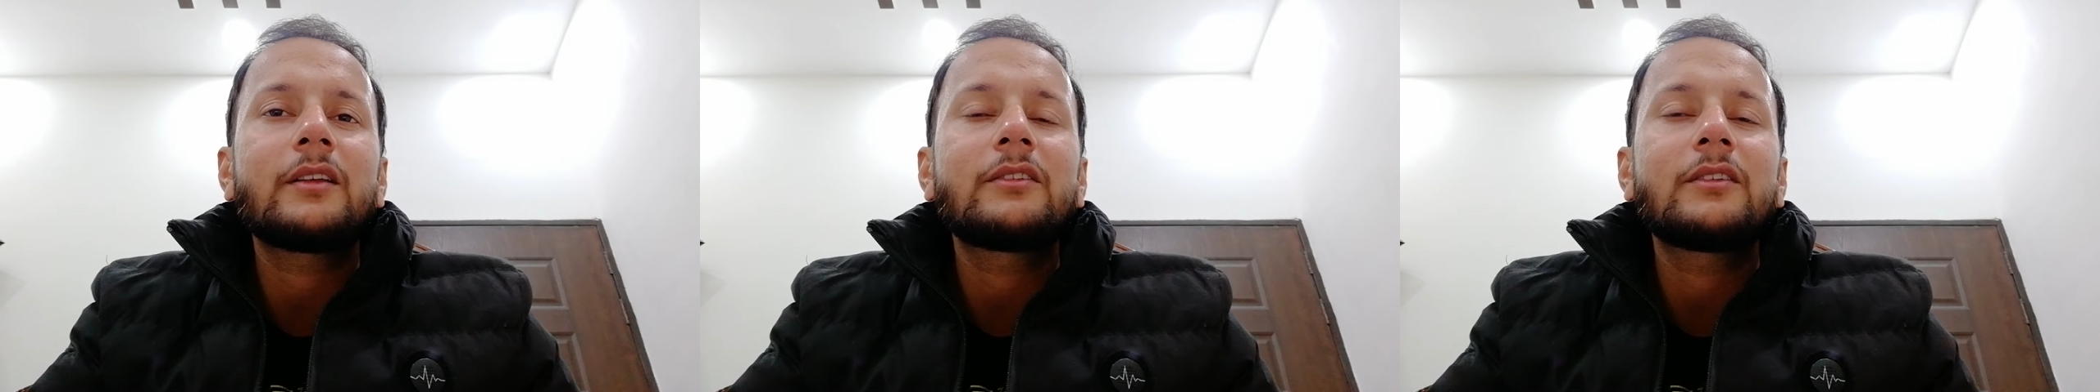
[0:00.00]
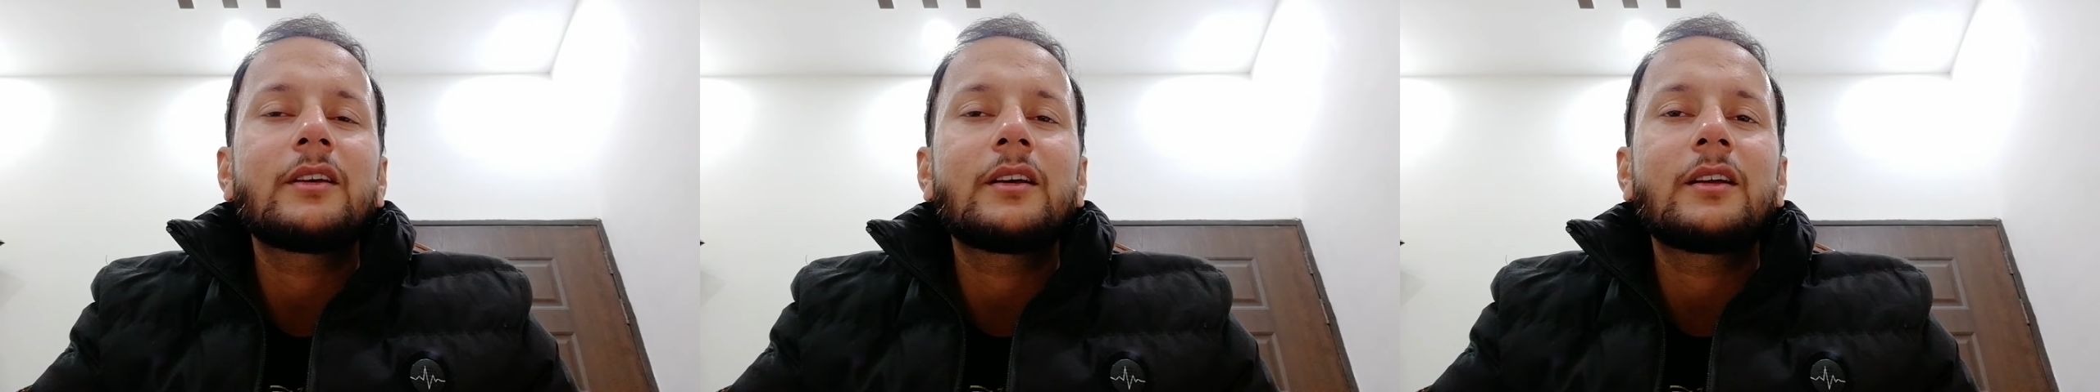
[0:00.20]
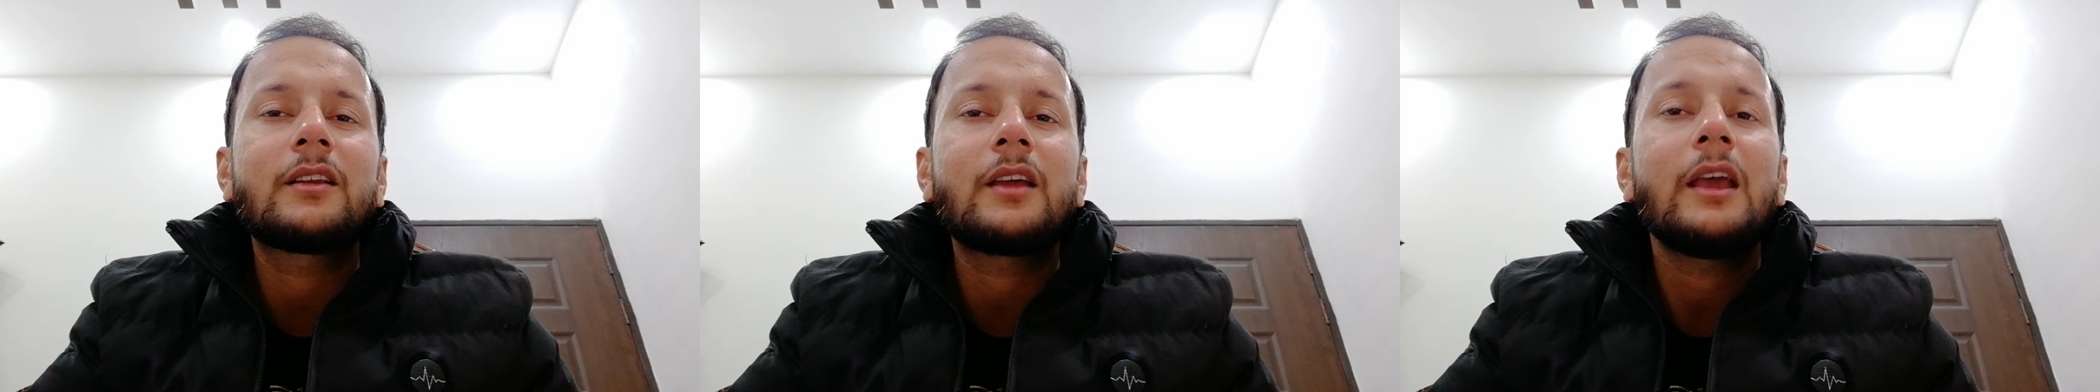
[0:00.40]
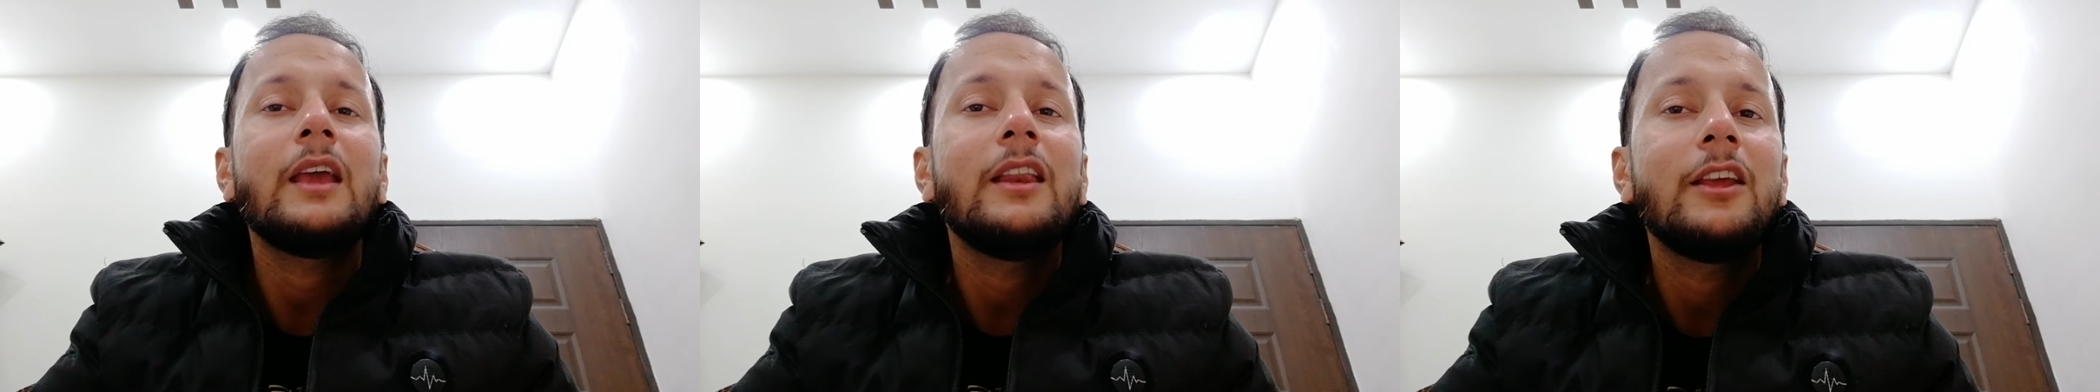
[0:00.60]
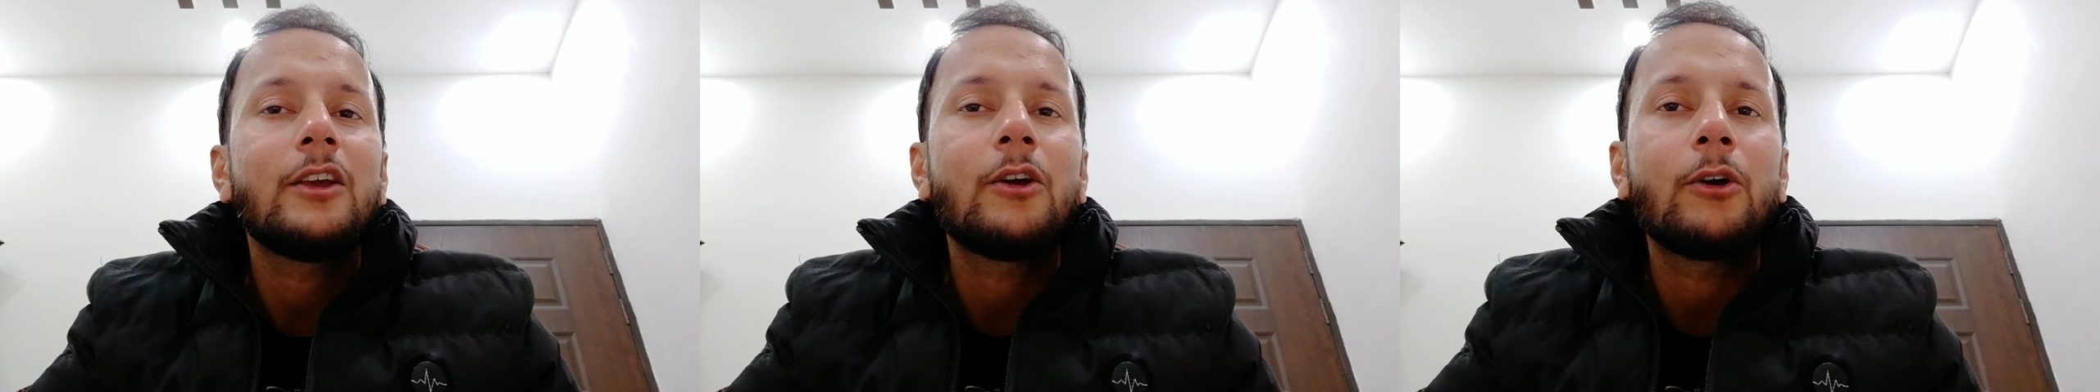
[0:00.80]
son
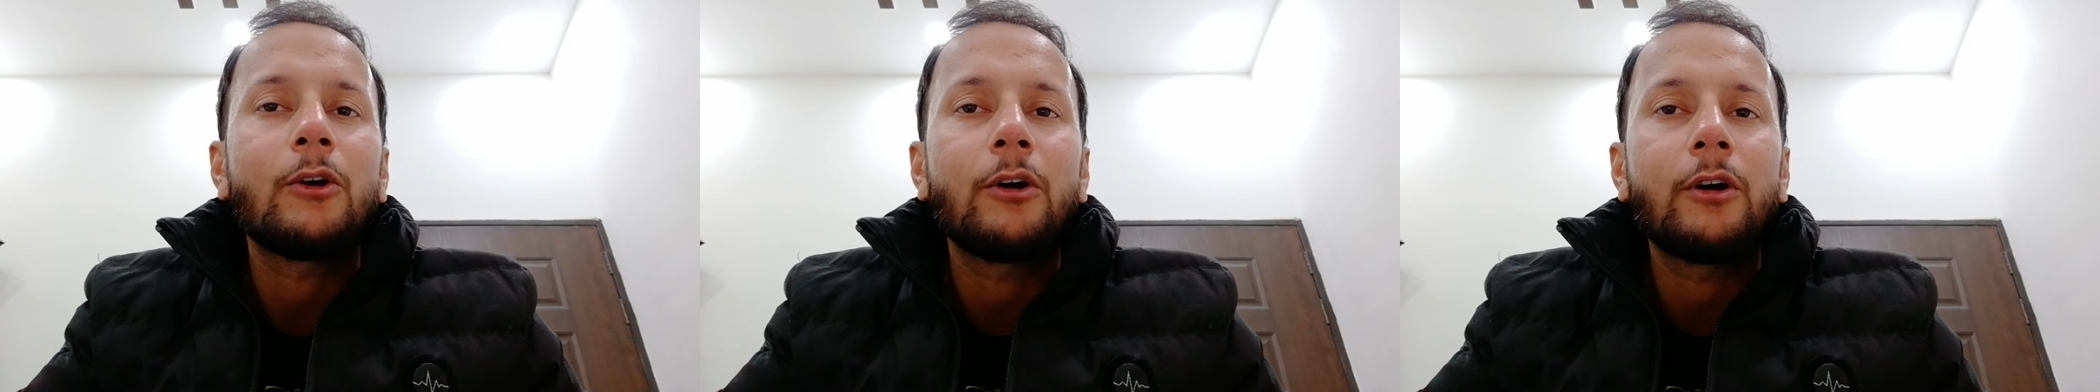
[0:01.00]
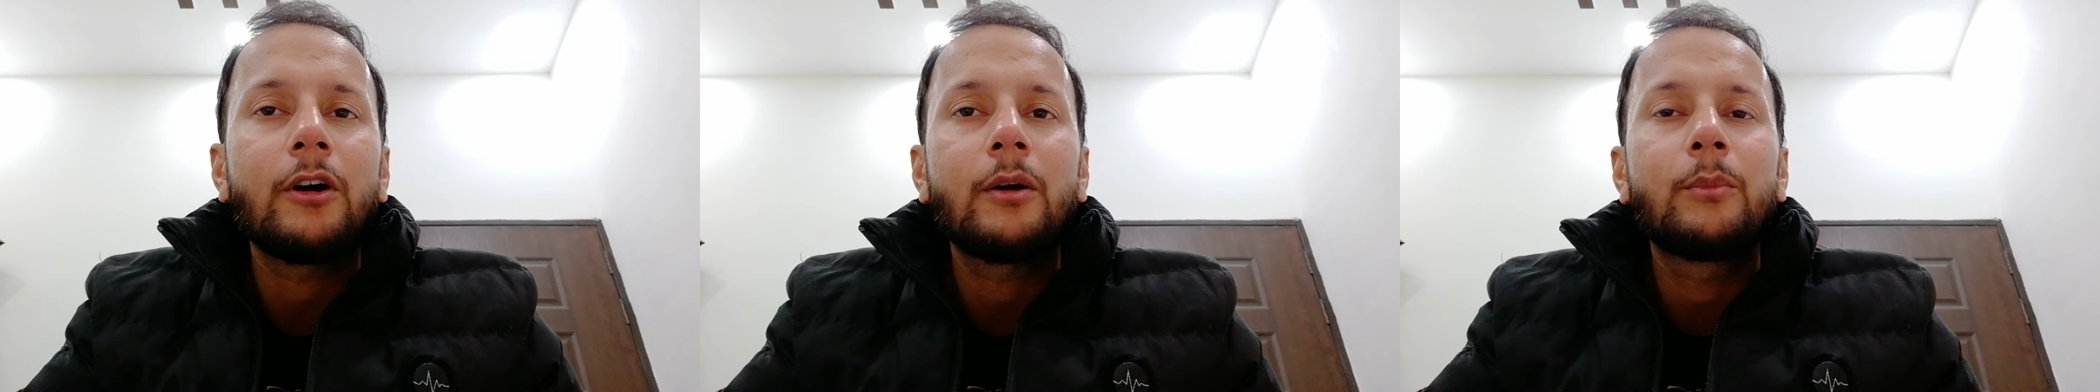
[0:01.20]
Inigo,